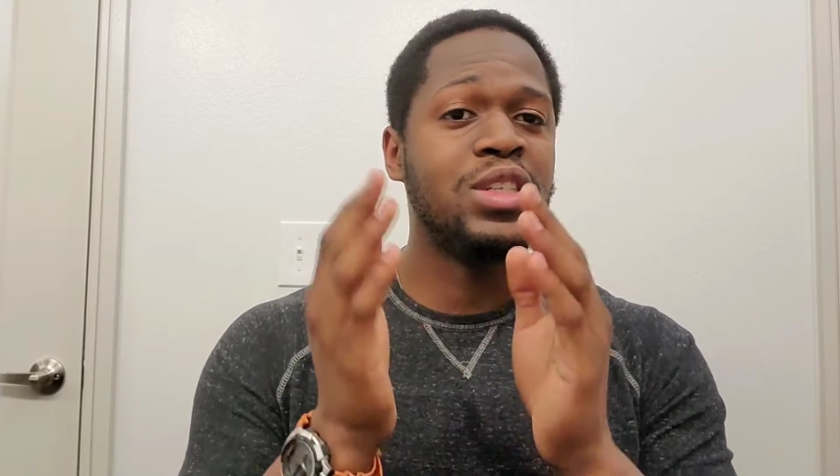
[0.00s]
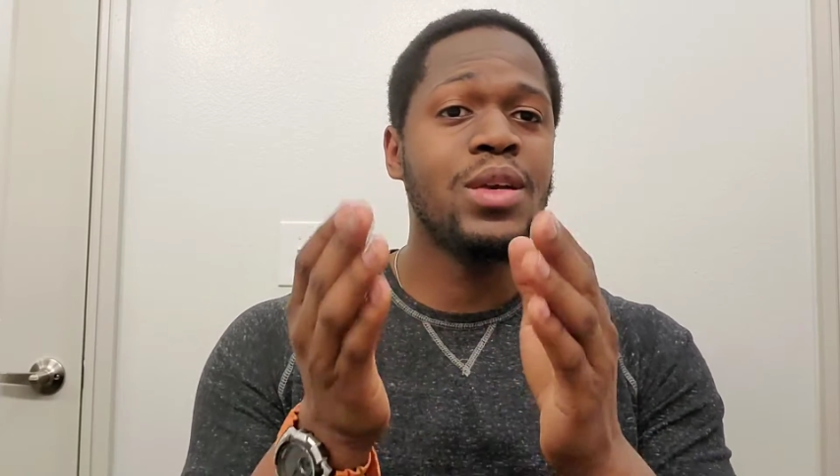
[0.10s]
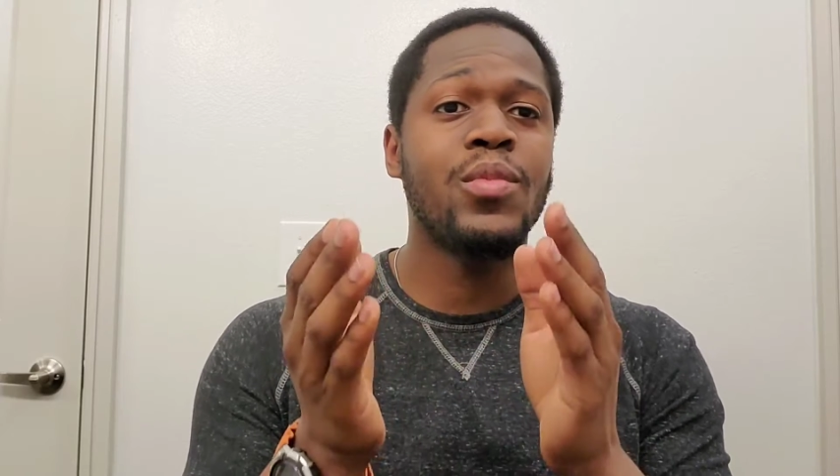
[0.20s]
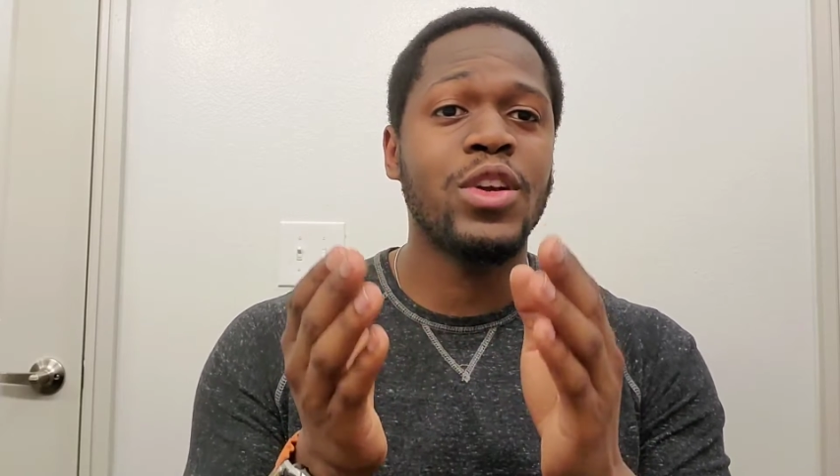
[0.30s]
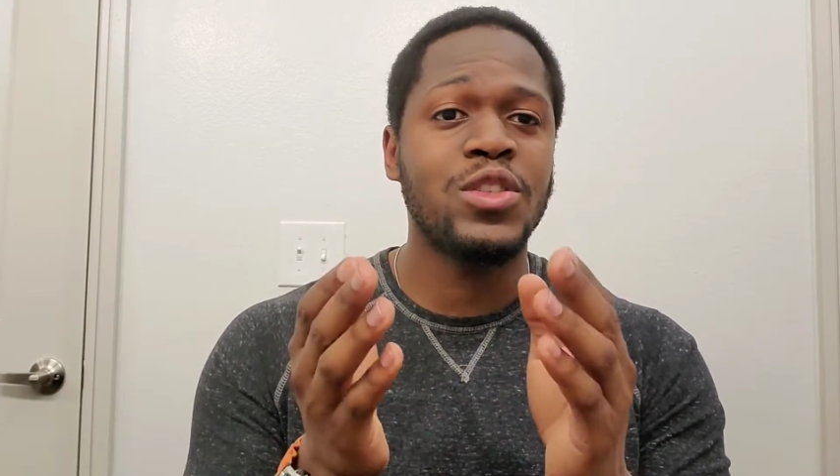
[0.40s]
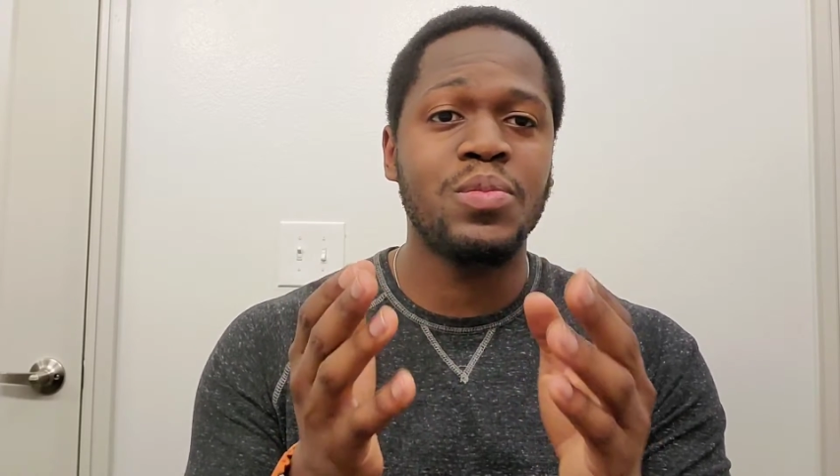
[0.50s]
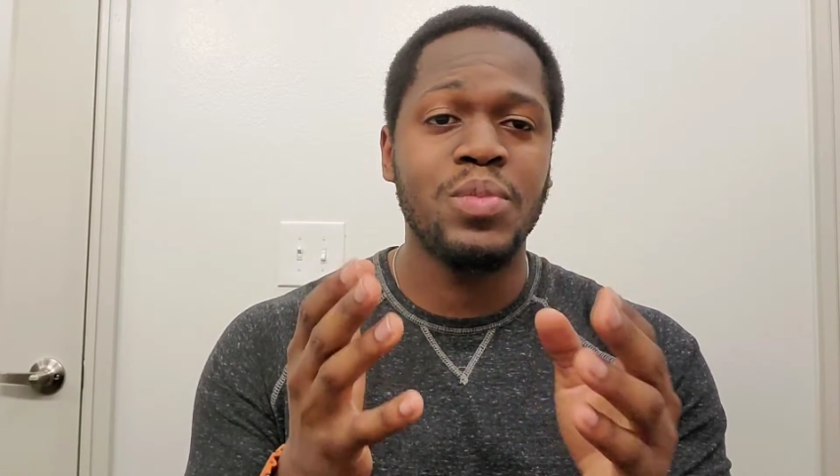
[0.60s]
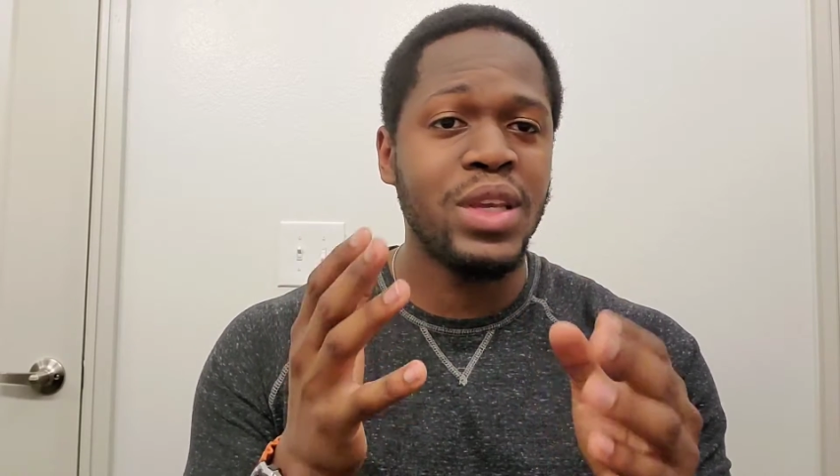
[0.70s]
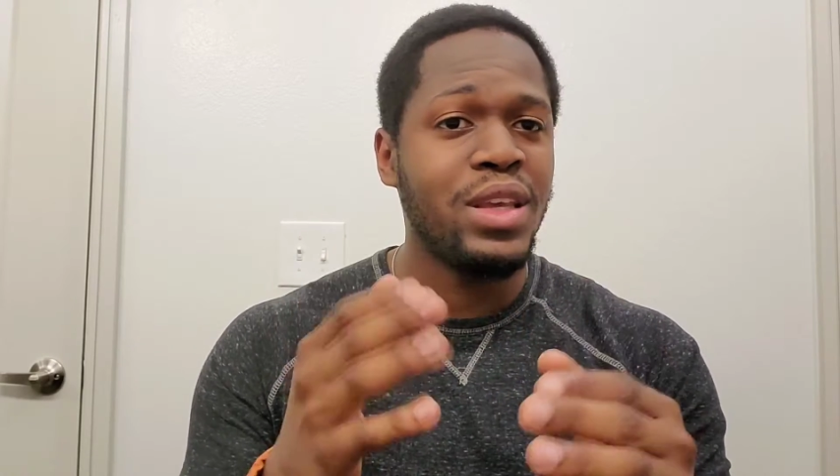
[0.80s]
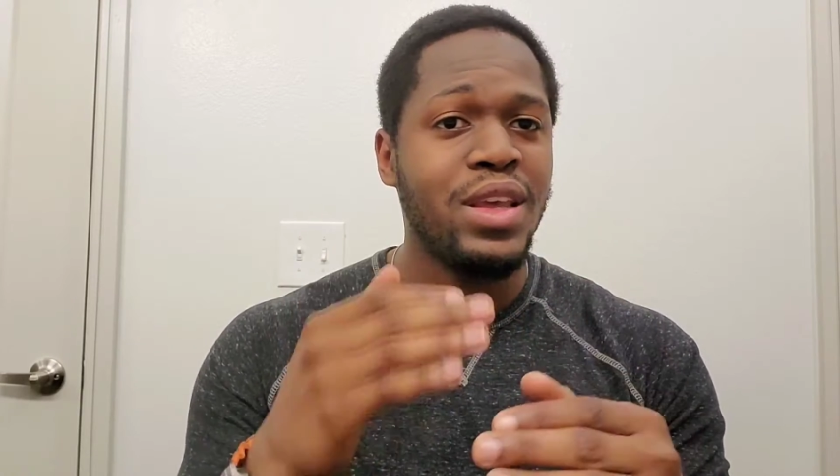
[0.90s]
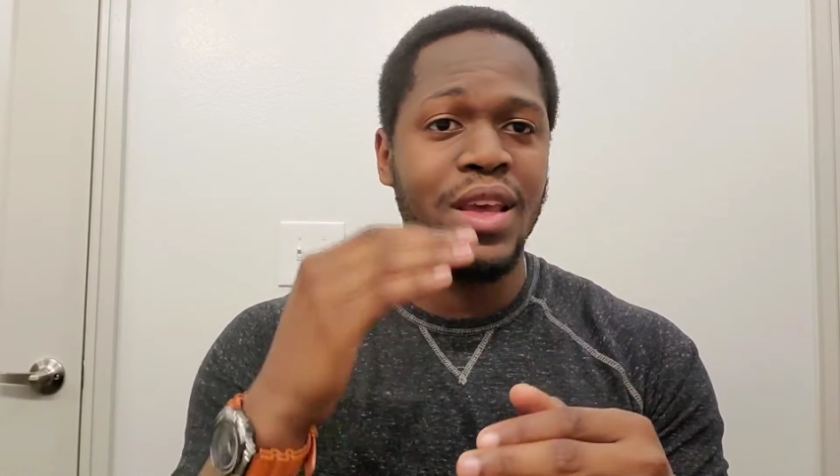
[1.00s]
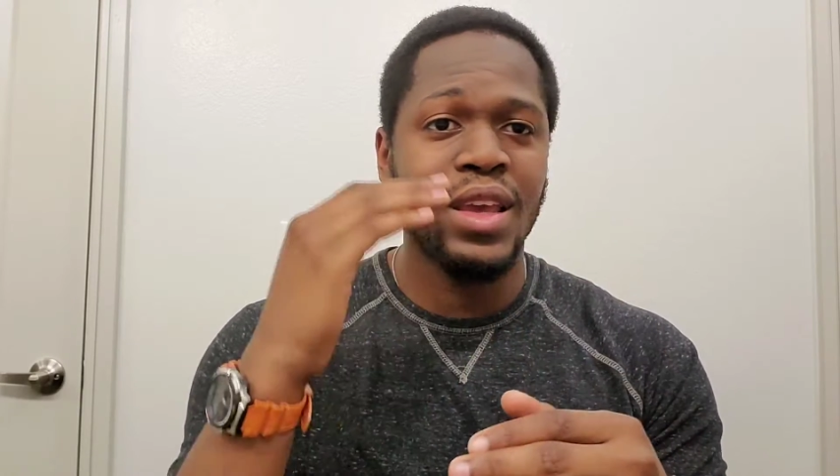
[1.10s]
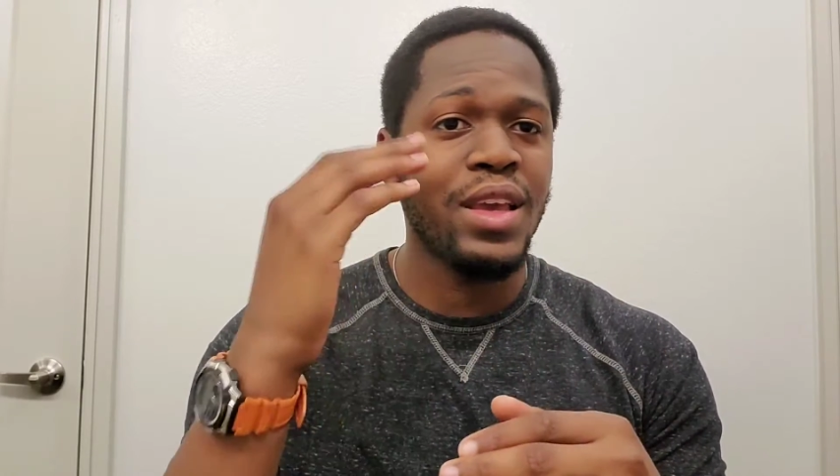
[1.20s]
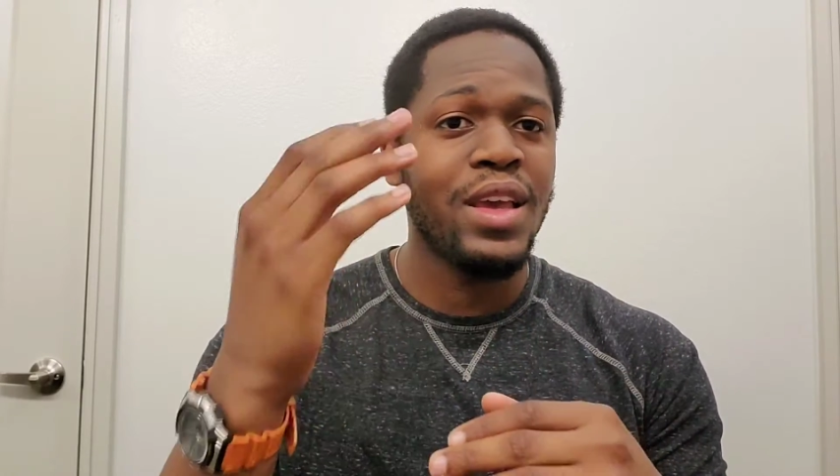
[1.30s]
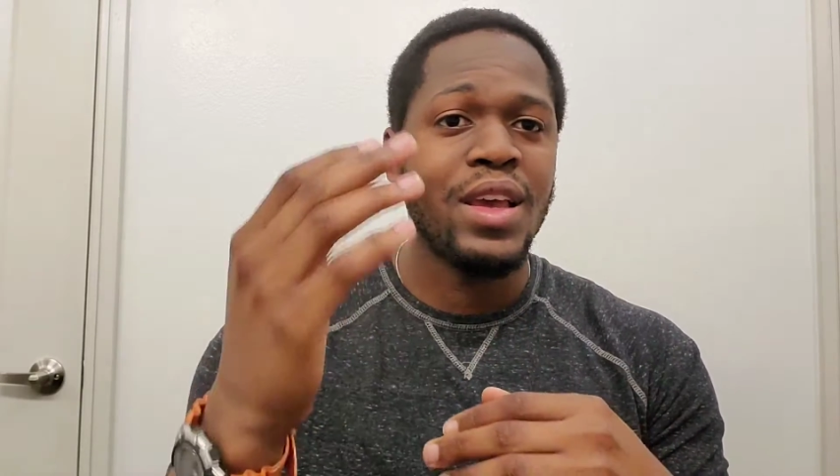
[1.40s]
DreamWorks
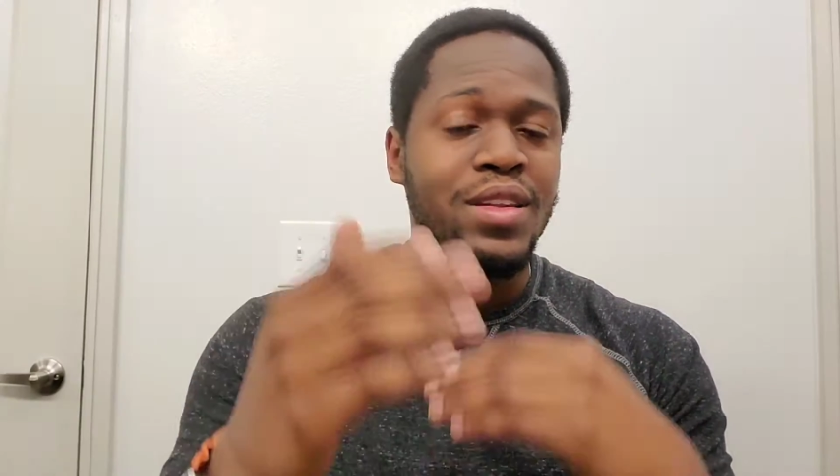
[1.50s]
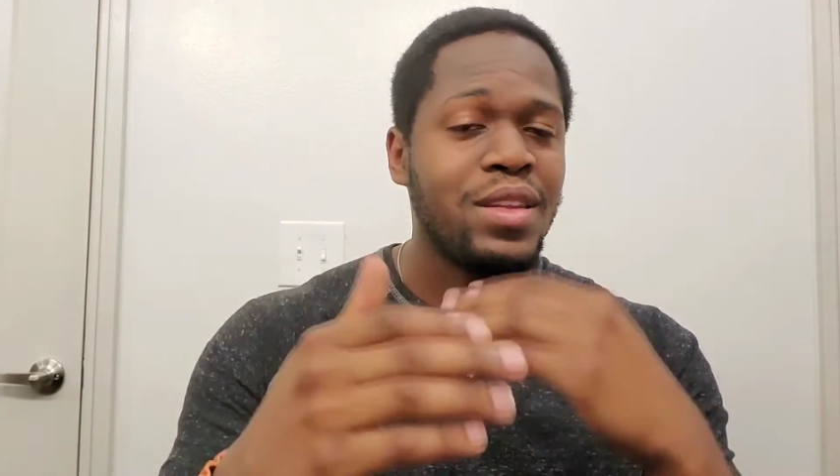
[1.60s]
being